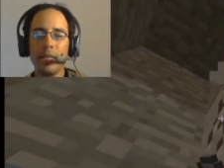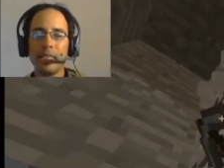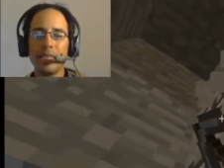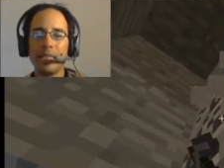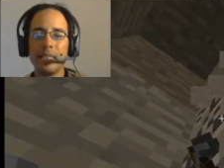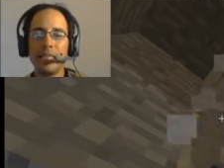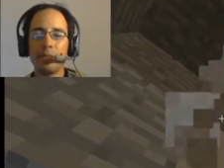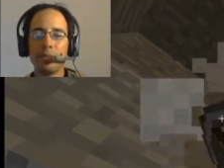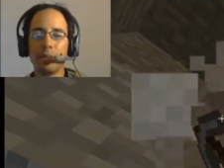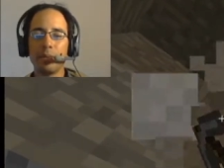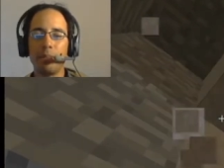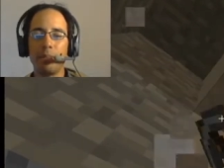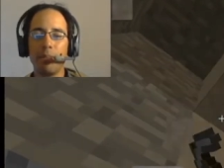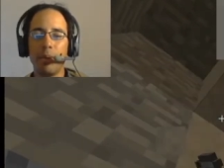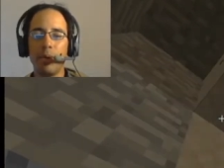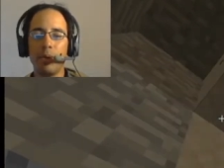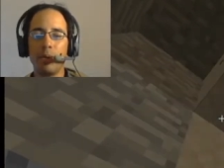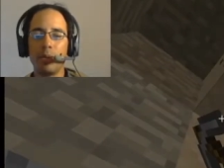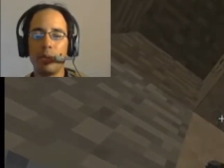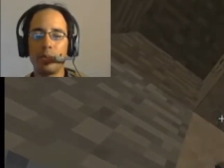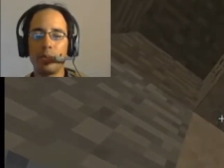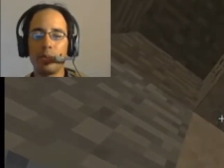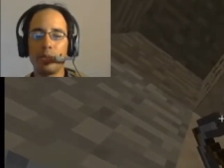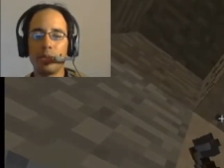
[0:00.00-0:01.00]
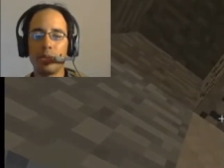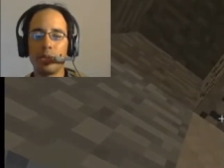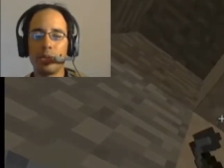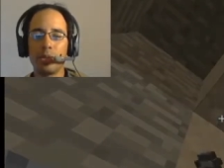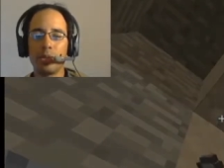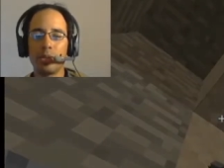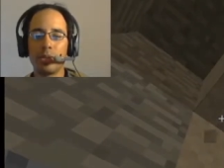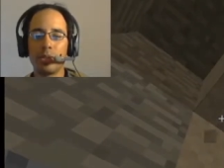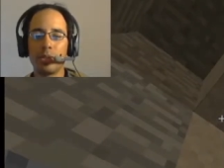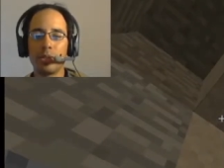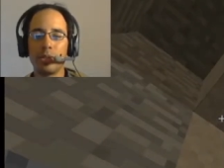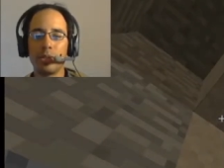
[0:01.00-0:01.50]
See, what are these things with
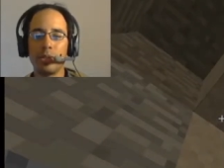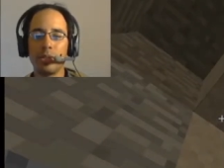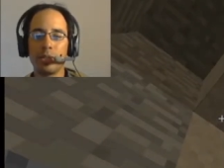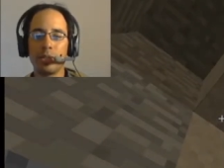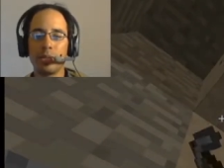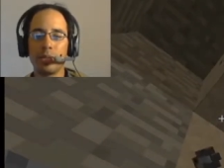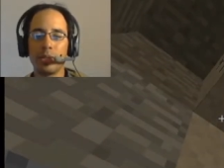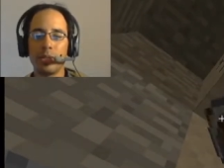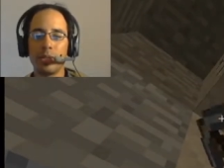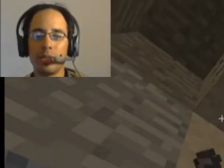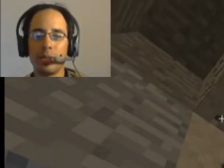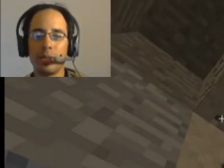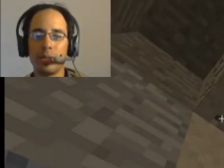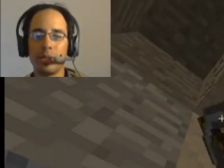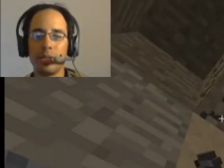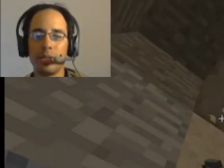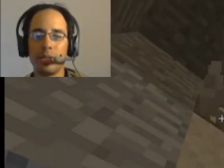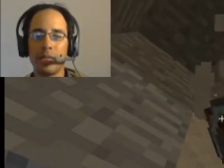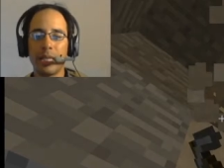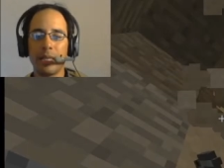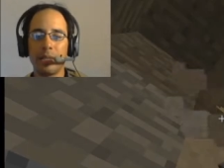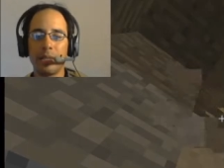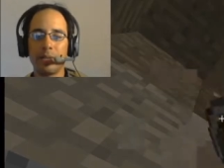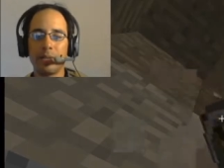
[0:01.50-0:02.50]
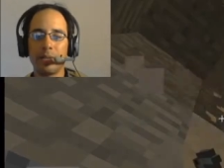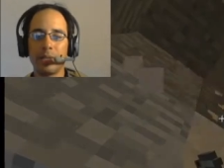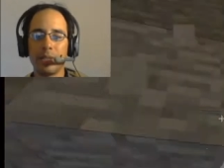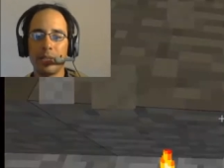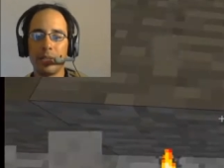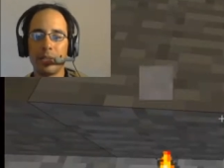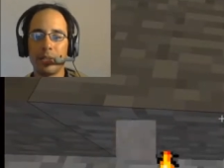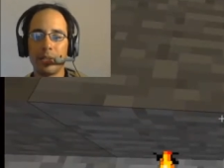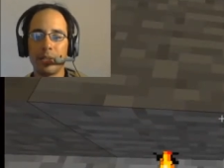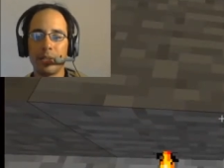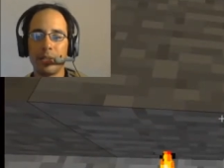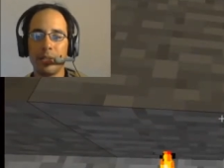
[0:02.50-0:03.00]
bones? I just wanted to see what's
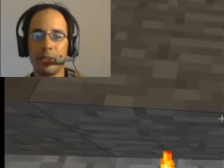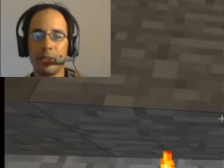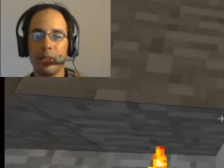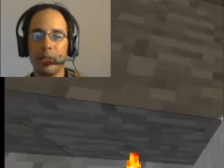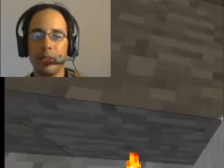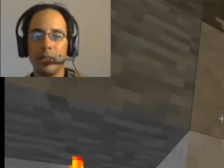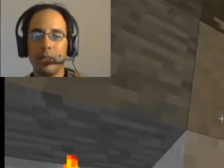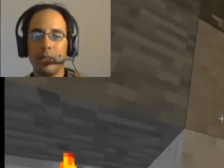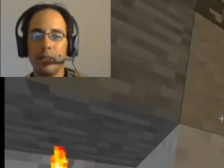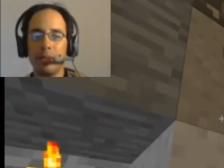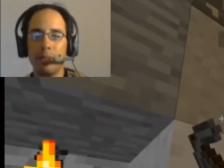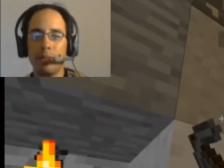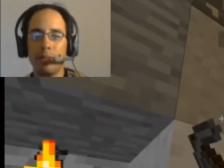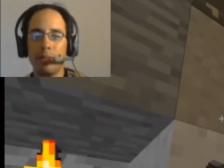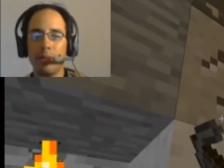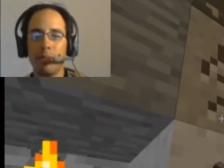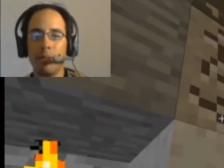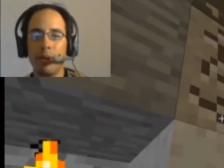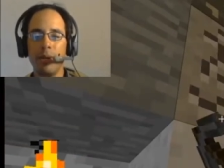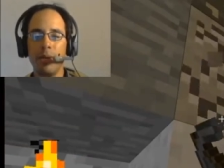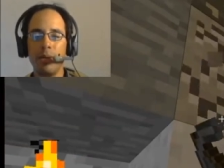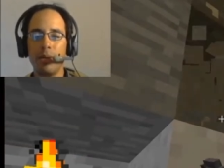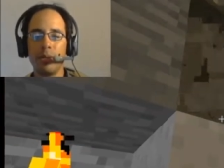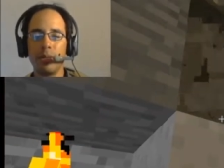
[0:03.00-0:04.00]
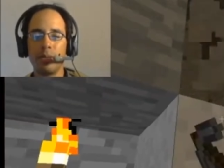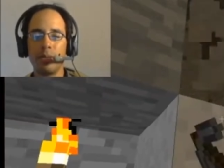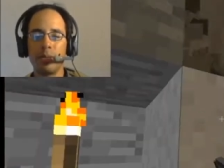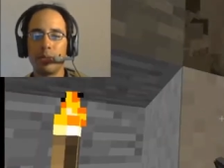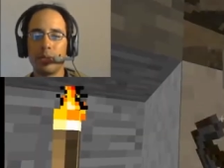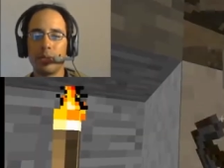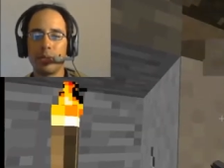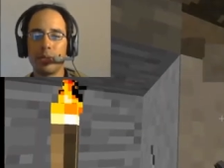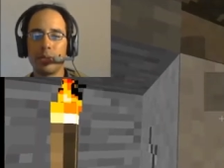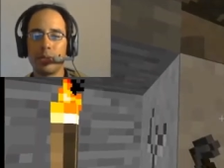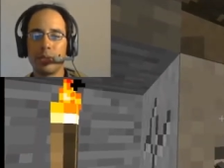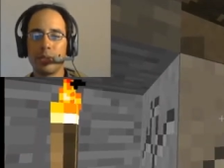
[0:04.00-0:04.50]
down here. More
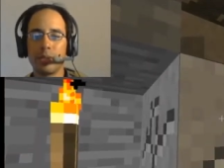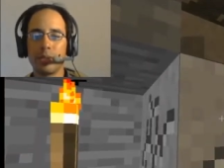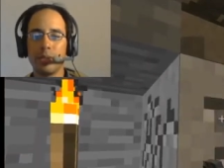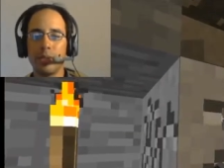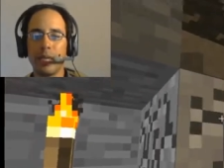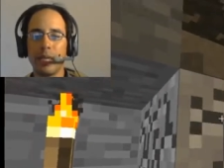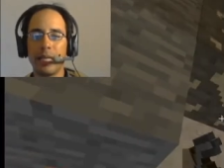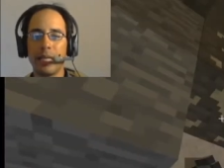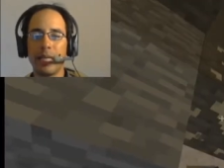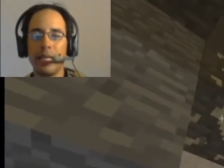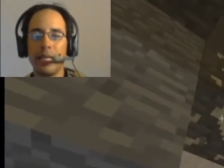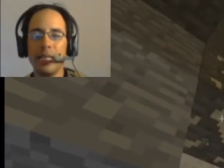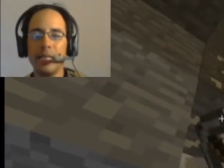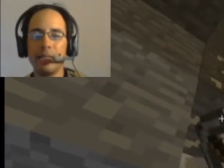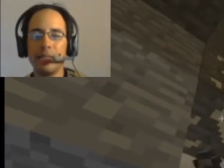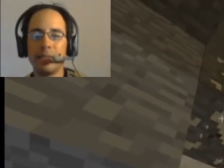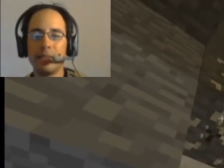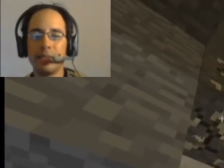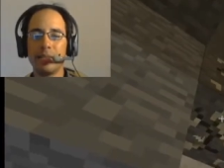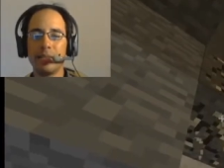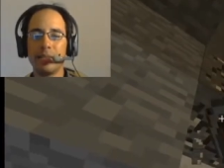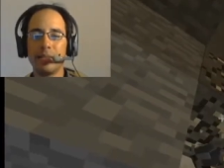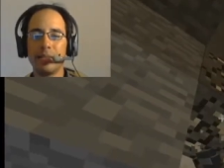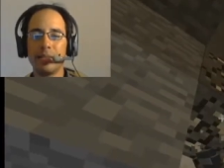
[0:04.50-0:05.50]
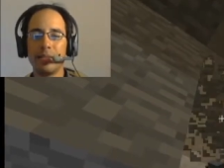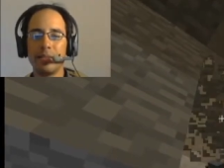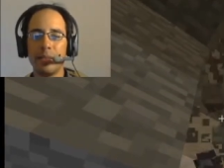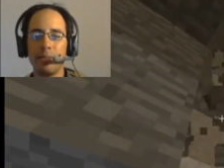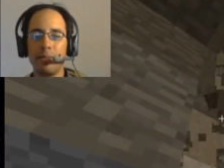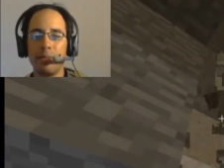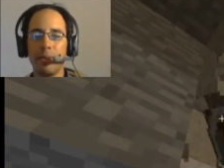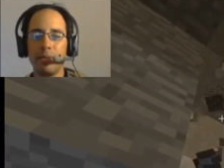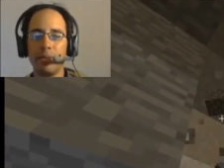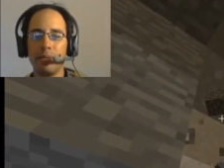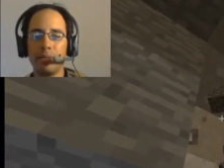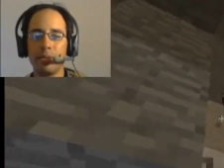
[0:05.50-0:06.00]
bones, I guess?
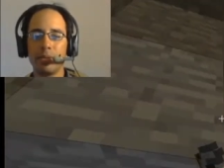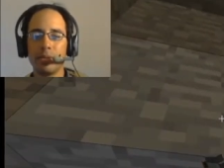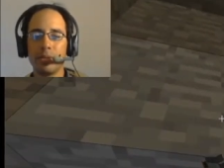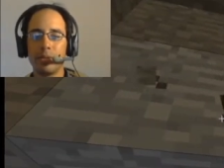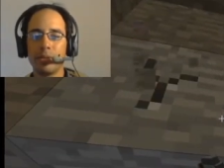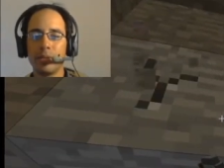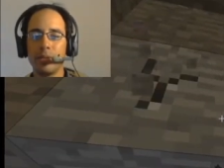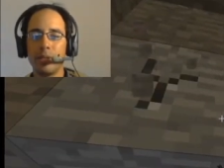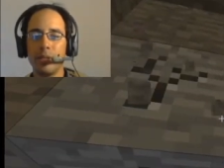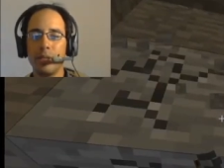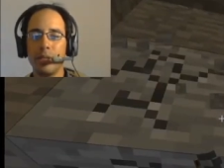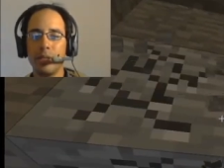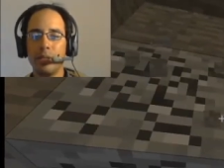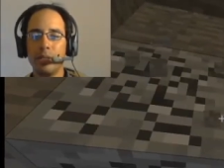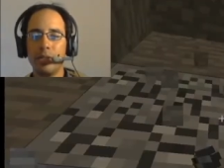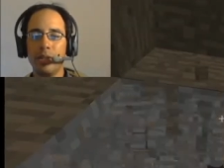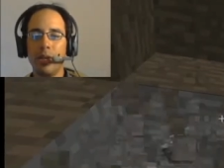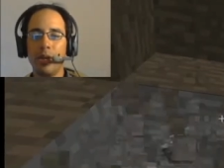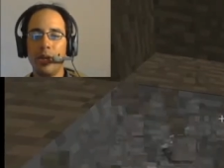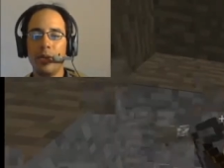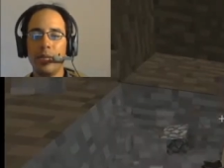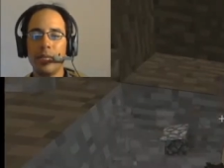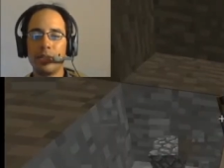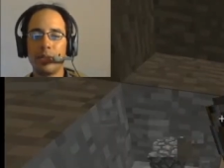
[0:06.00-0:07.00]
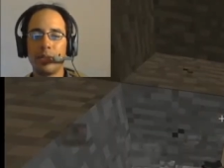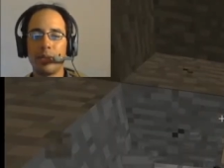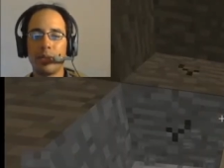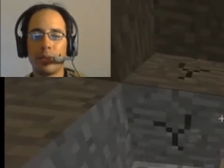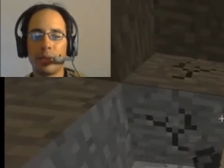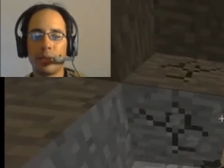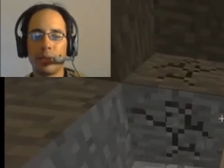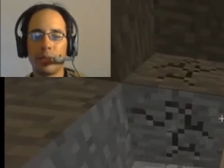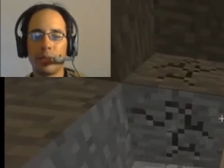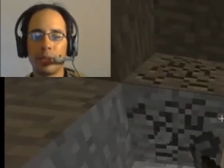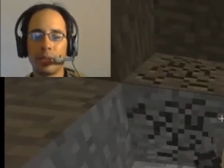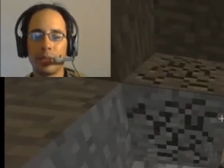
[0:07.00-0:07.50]
Is that bones? No,
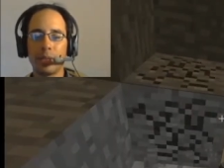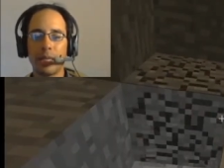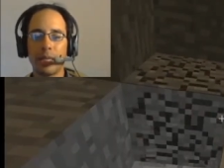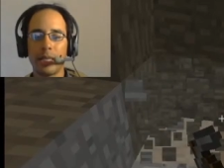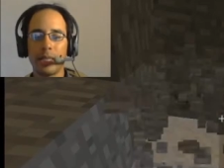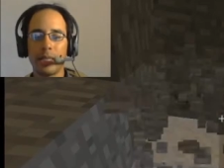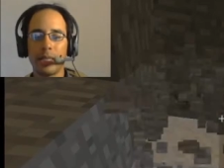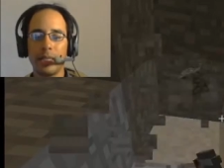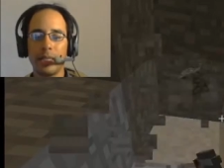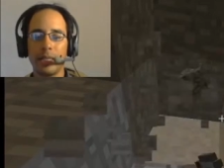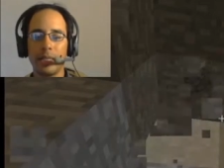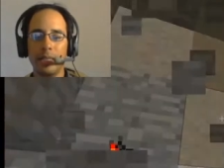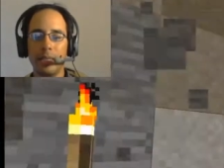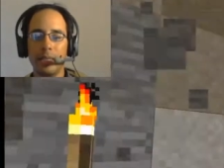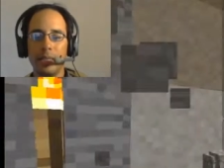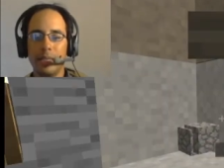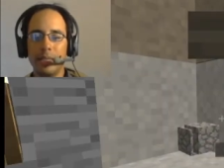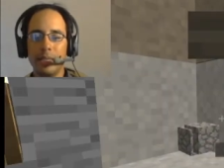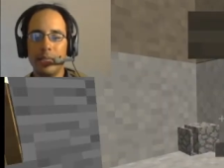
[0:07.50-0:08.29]
that's the ore. Okay.